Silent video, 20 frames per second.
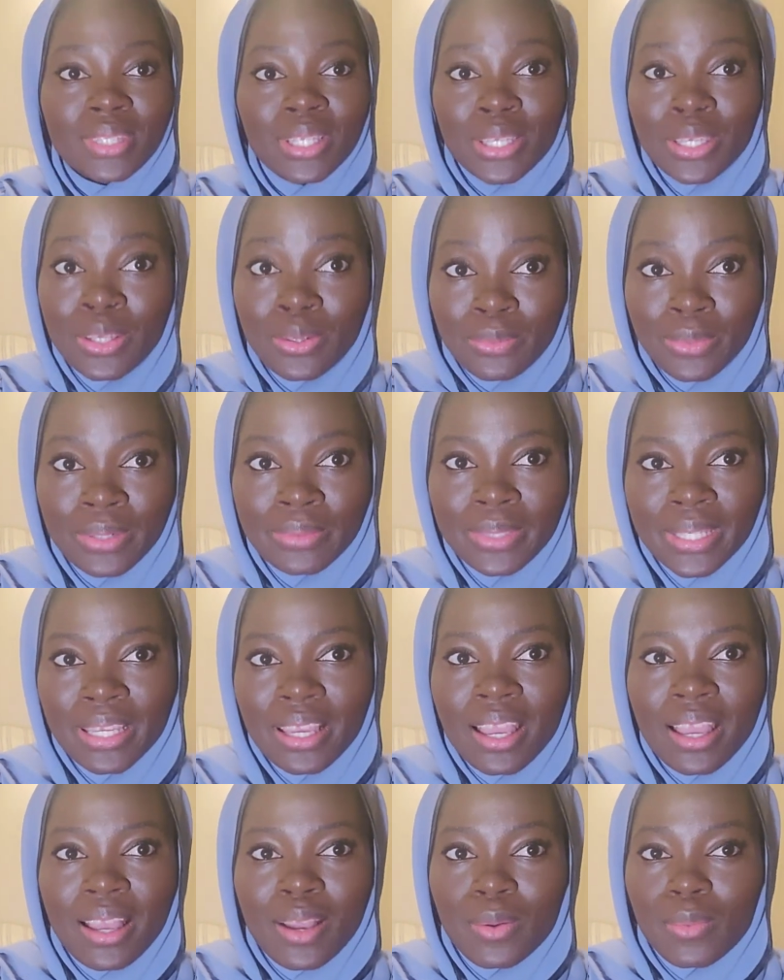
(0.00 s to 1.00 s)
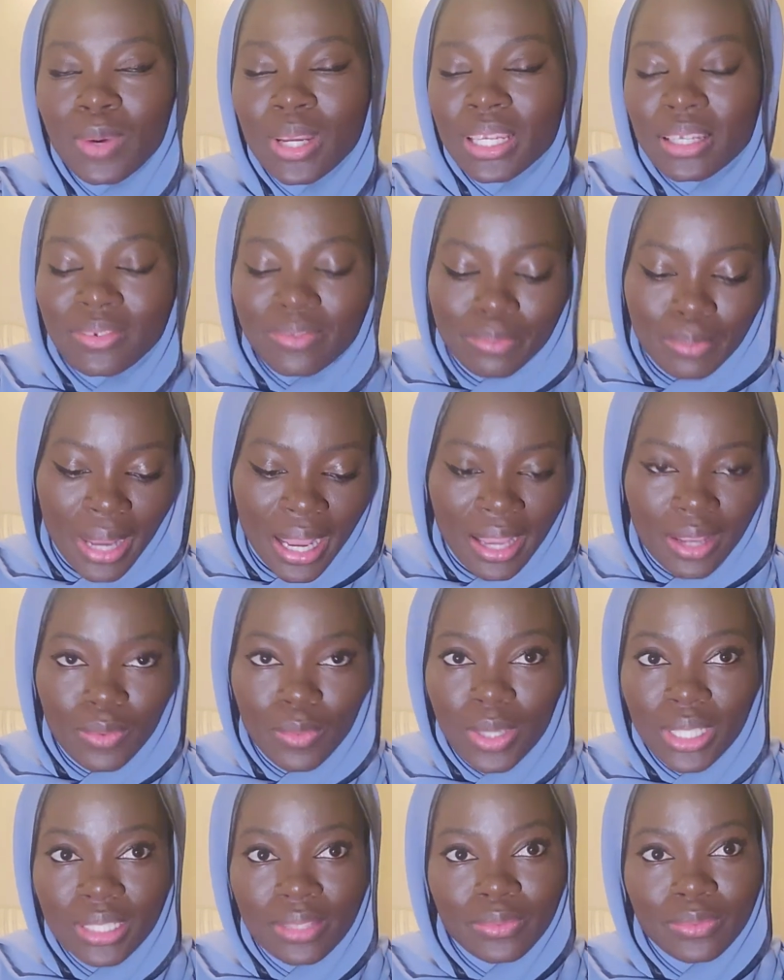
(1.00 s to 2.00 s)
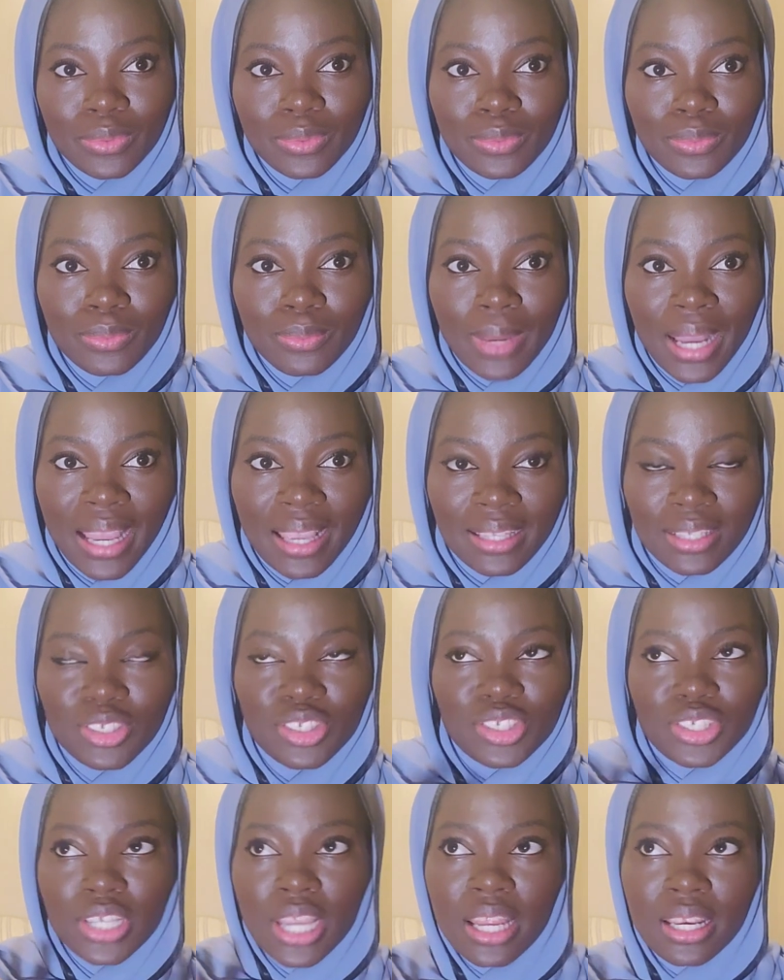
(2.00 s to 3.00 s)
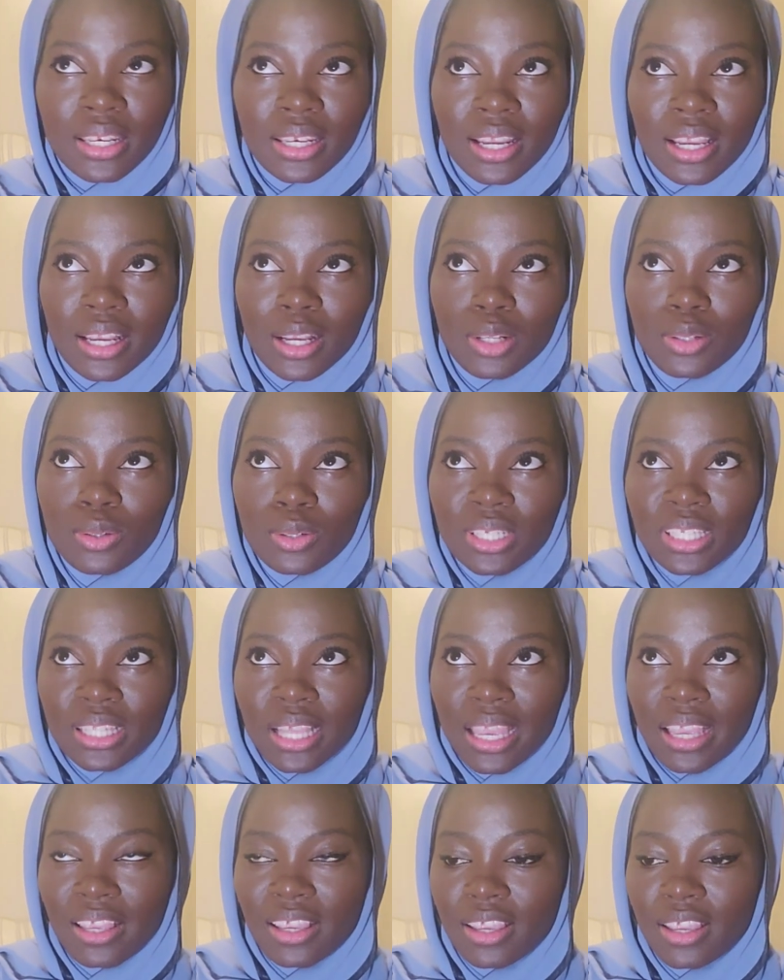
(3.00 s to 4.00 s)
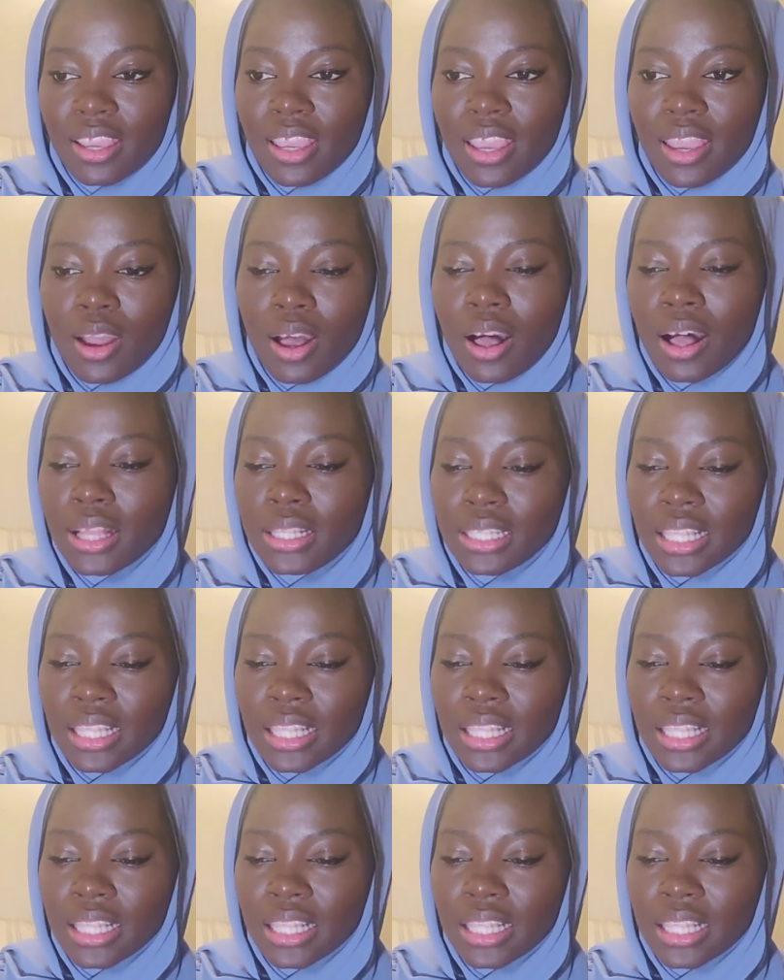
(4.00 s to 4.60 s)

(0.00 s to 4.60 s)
humor me, what if my Jannah looks like a hut,